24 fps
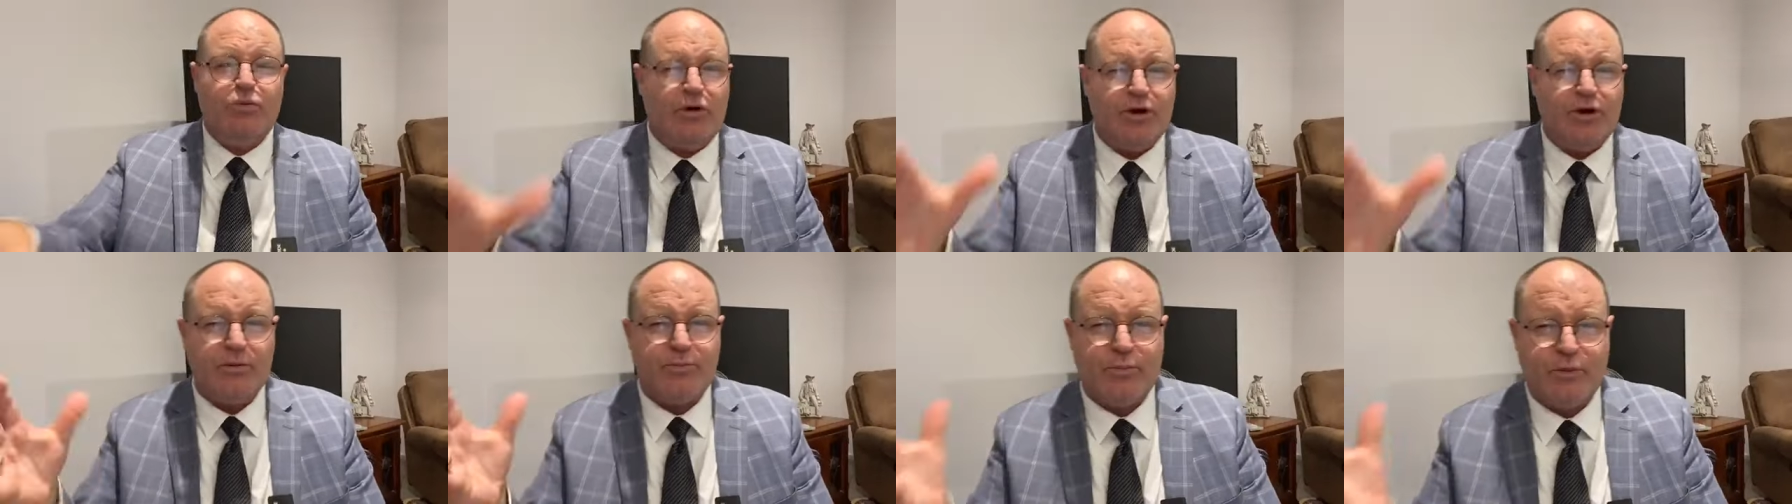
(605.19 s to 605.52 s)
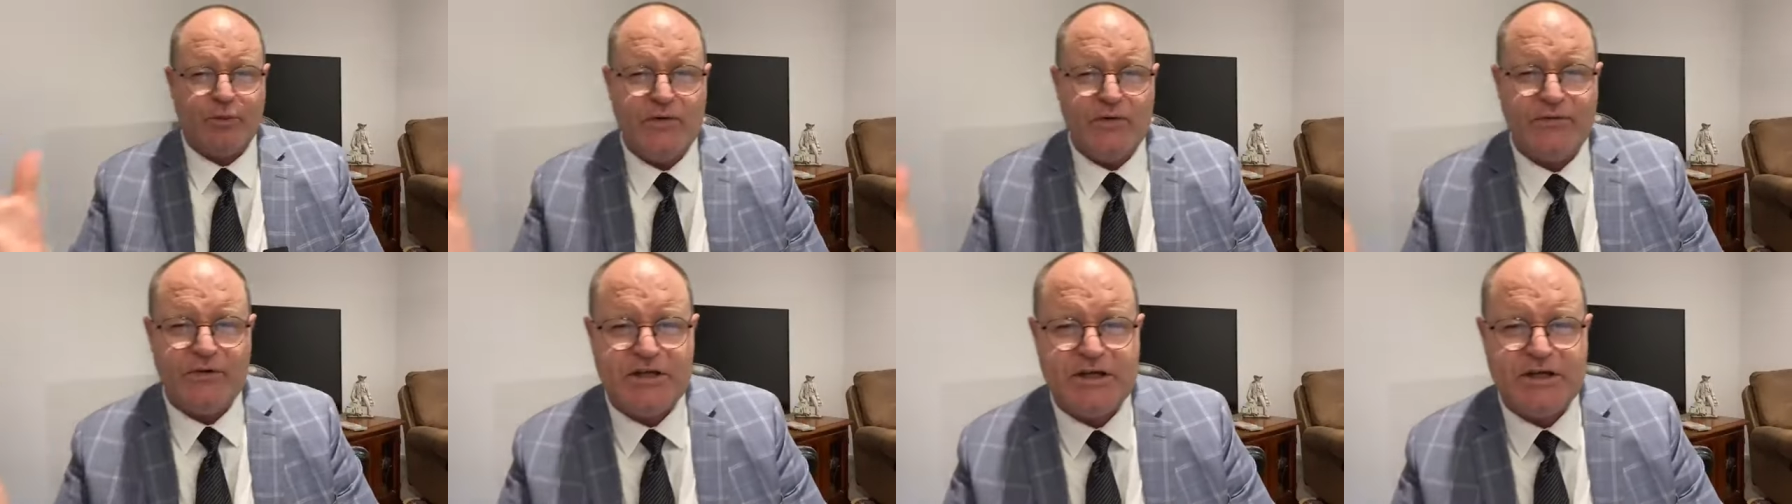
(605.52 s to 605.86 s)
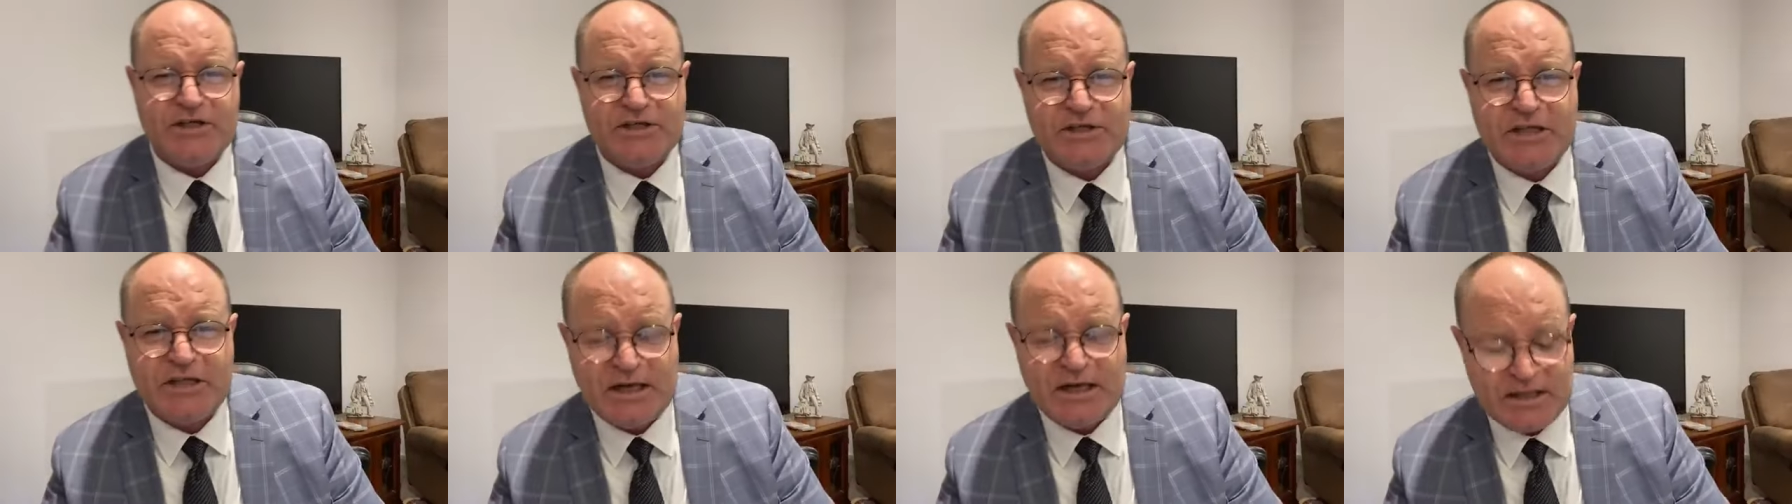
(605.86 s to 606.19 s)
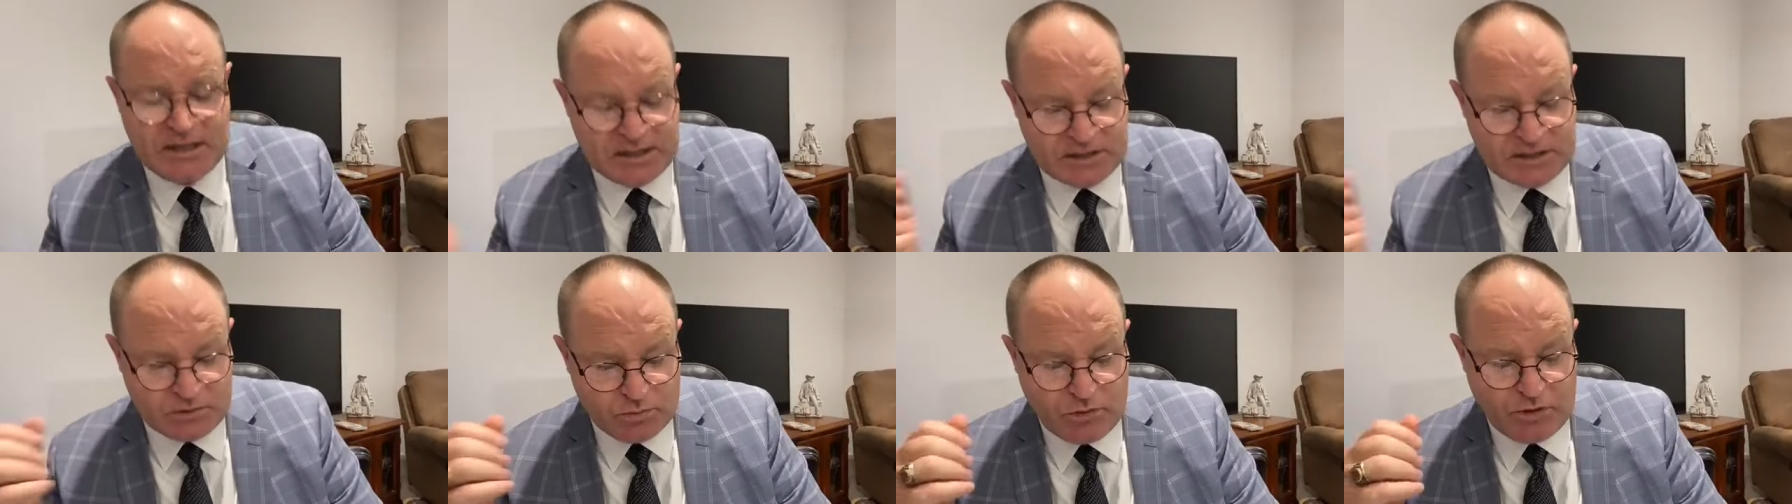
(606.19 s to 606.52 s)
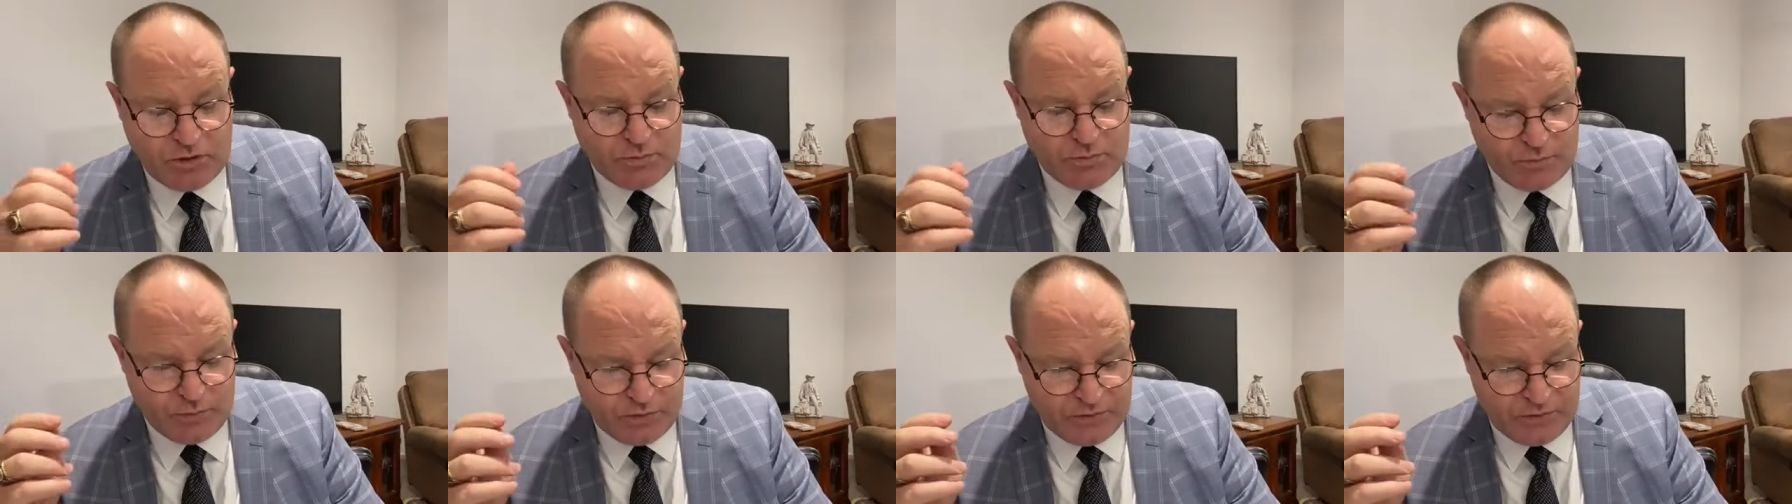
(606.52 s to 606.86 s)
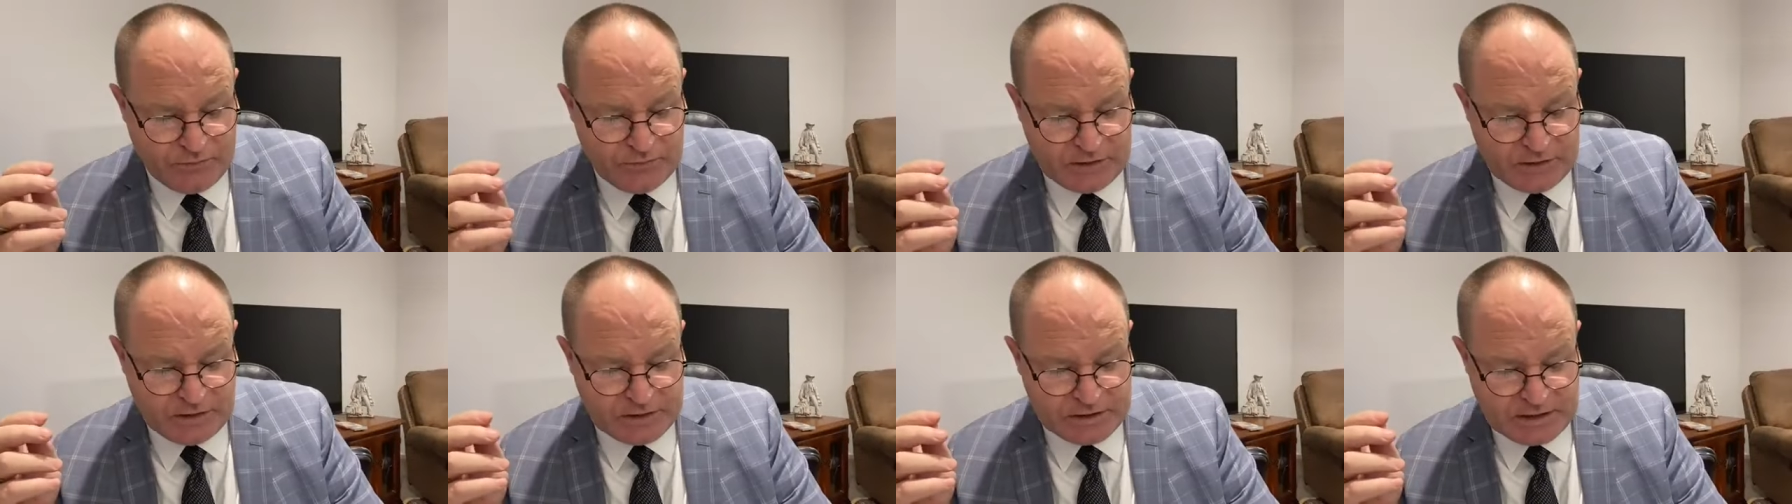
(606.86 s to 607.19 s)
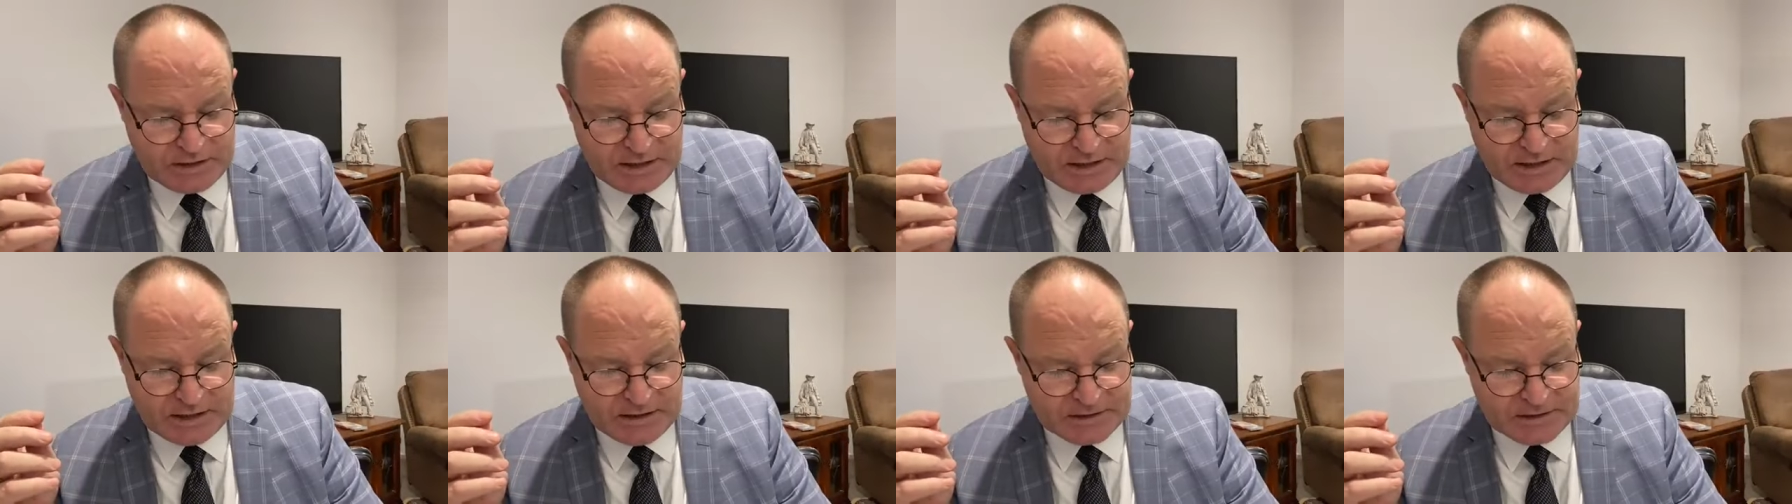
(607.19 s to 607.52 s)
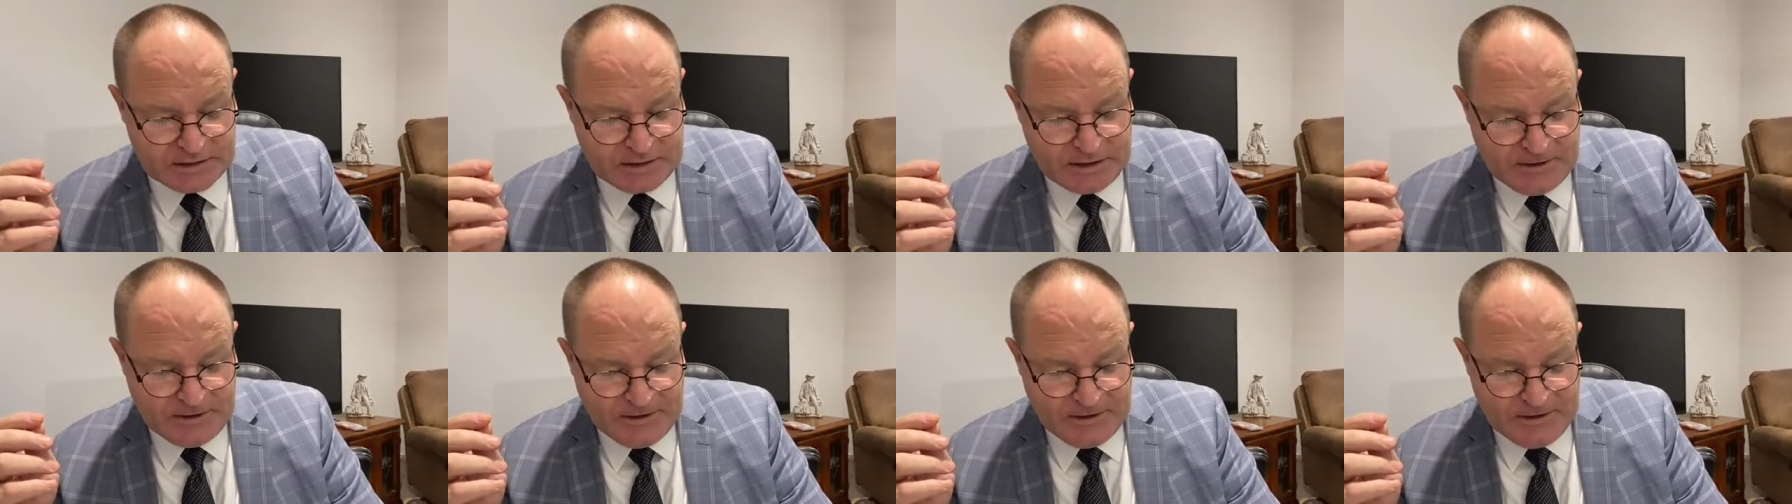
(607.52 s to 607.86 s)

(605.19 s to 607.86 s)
What a privilege that is. What a privilege that is.